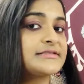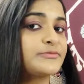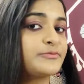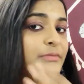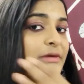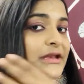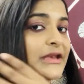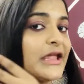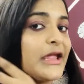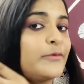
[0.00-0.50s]

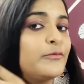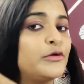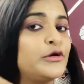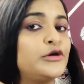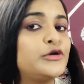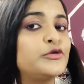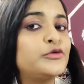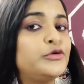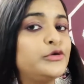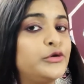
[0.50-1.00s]
been able
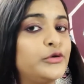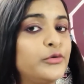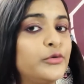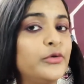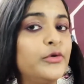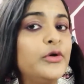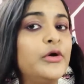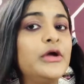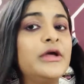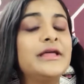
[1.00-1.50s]
to
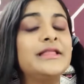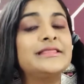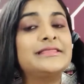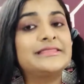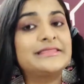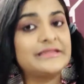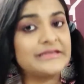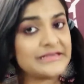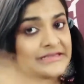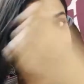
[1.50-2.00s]
do
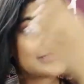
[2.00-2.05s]
this